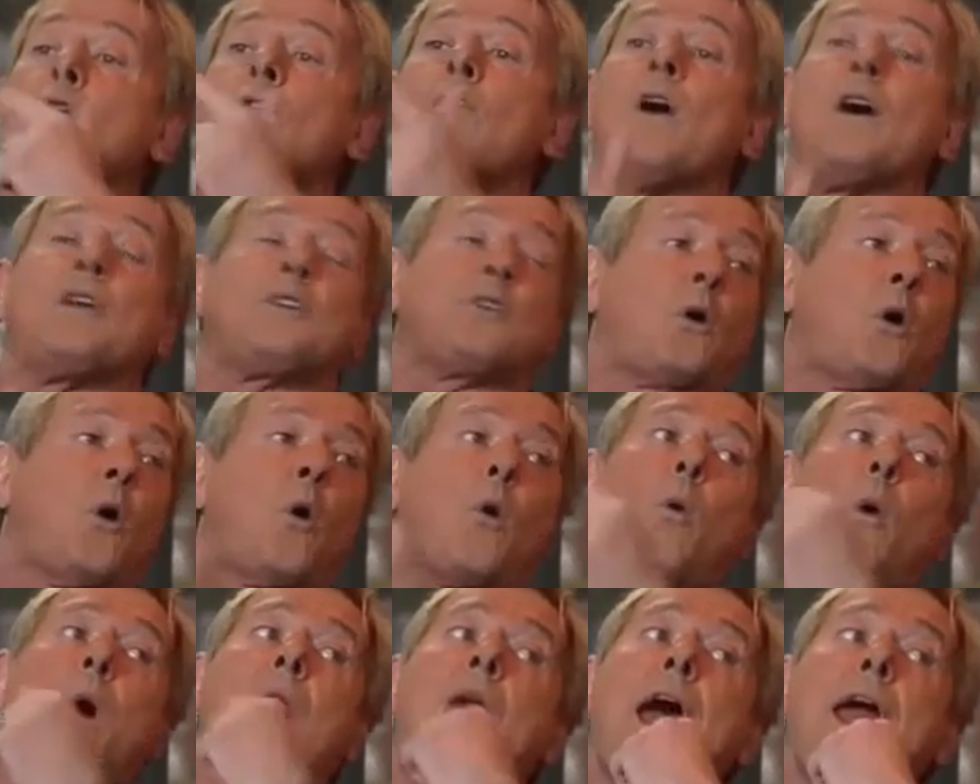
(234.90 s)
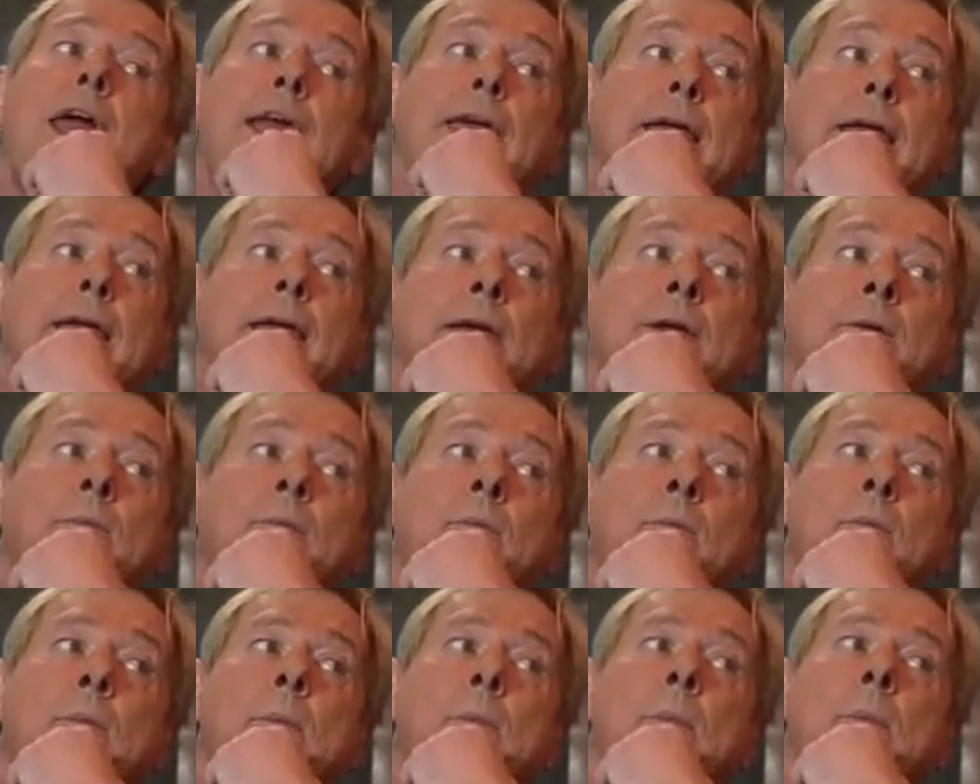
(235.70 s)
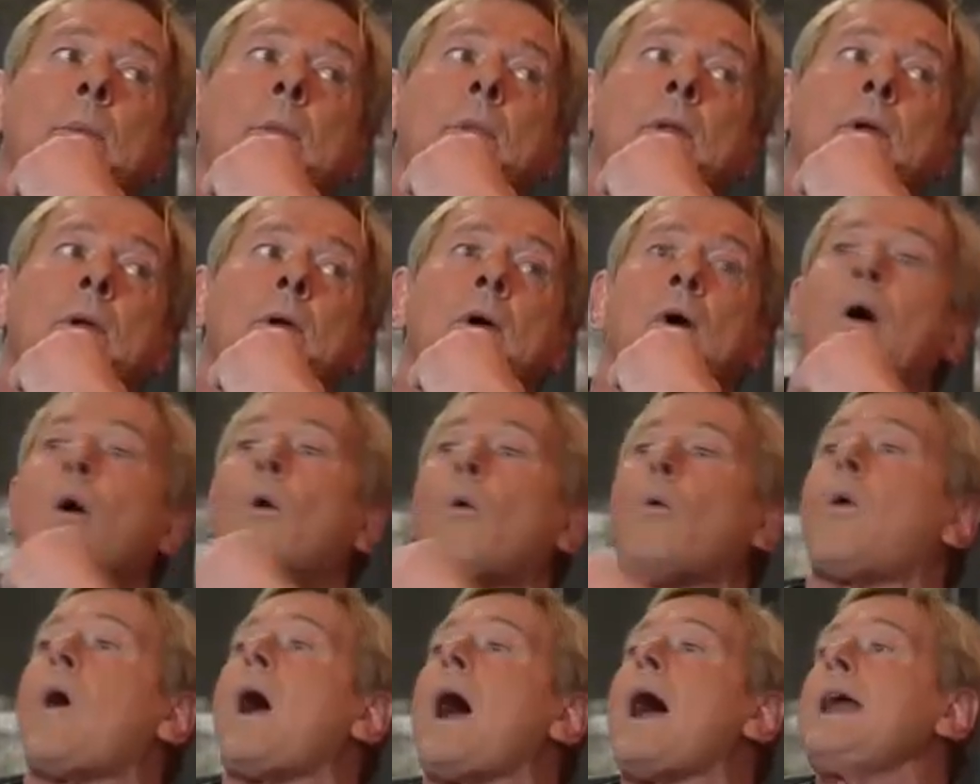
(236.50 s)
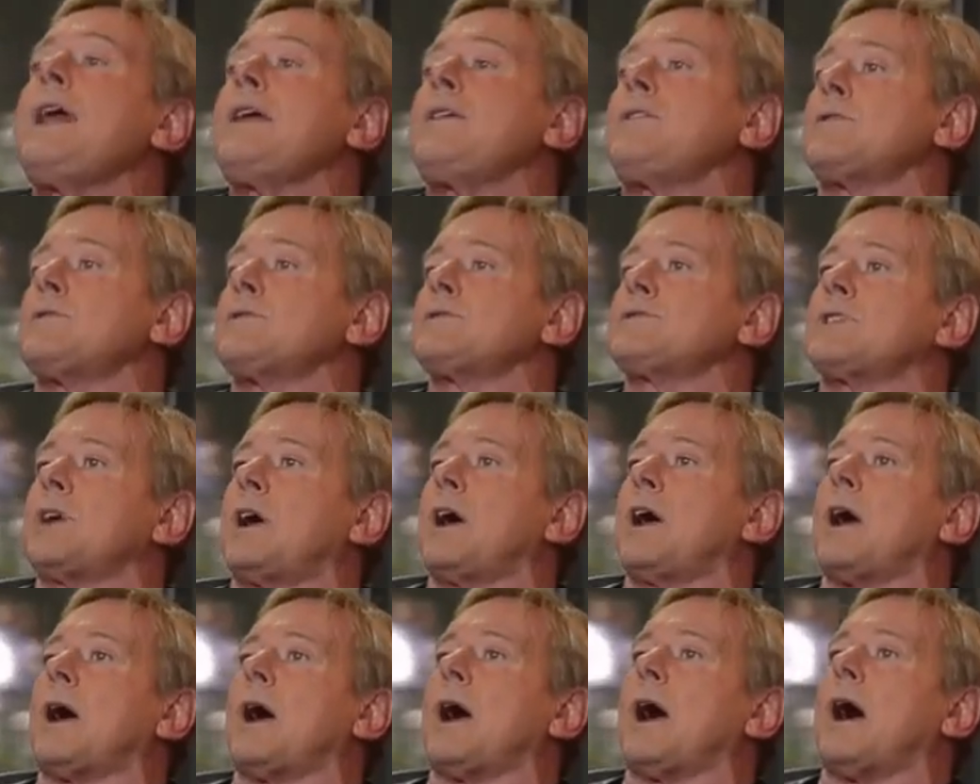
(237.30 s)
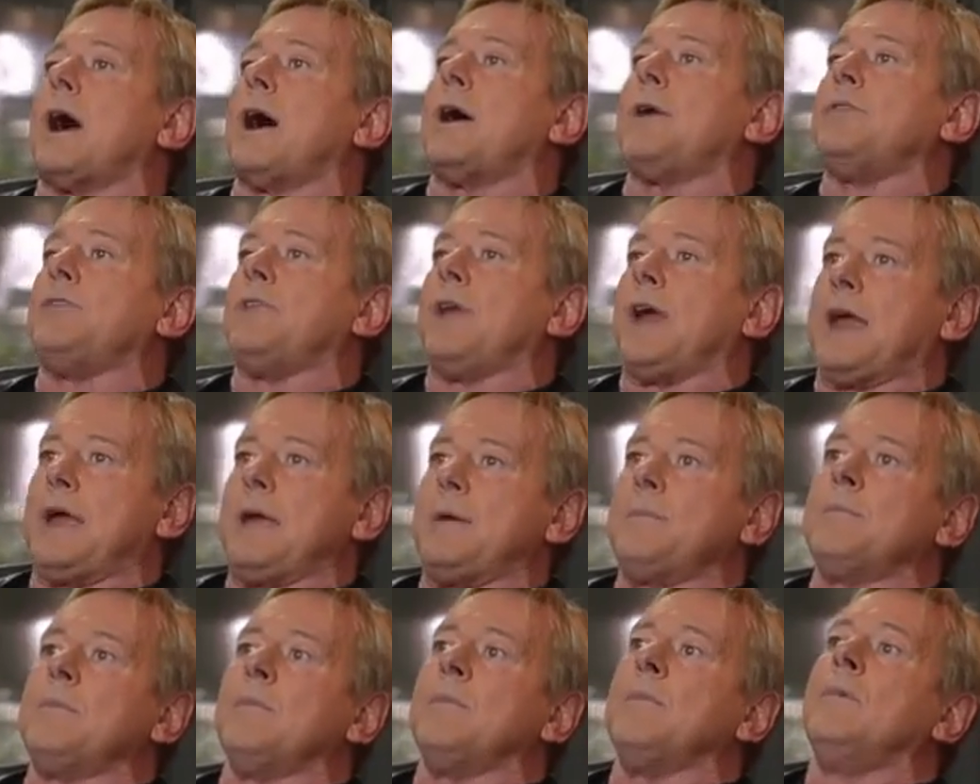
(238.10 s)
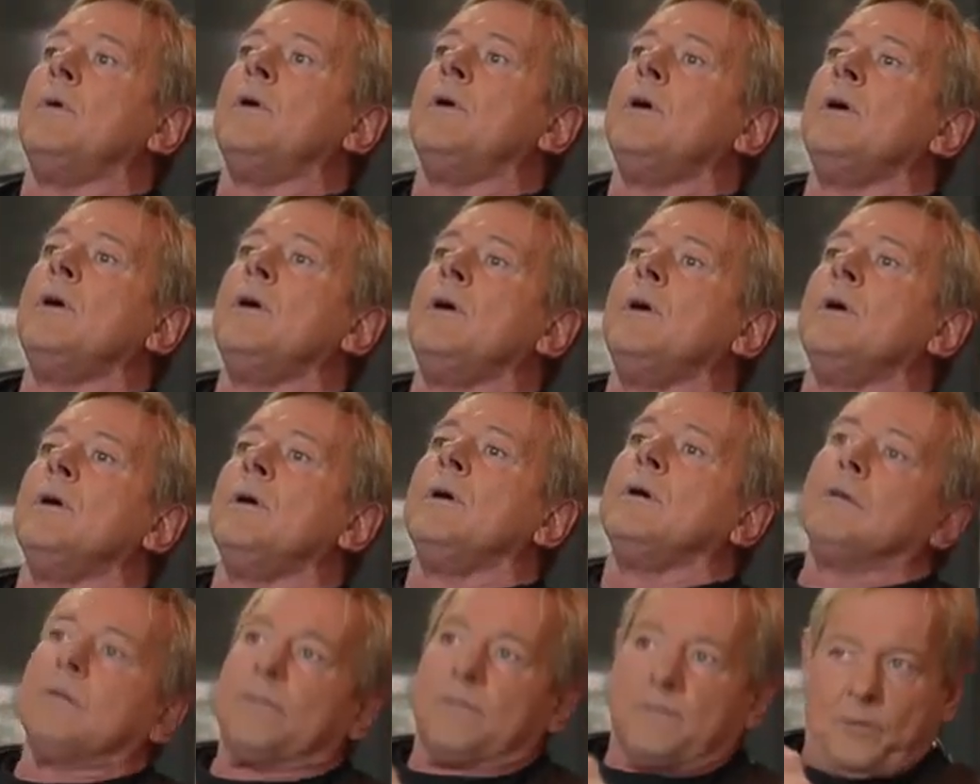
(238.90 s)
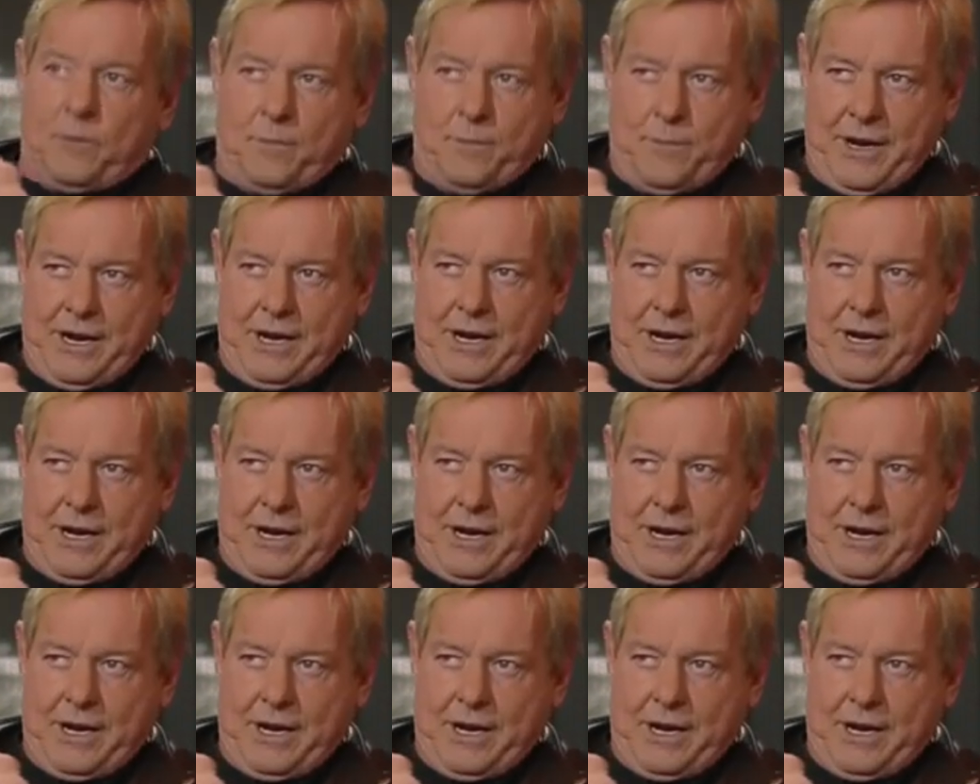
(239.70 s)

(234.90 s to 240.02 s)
Move on to Hawaii. Hawaii, there's a name for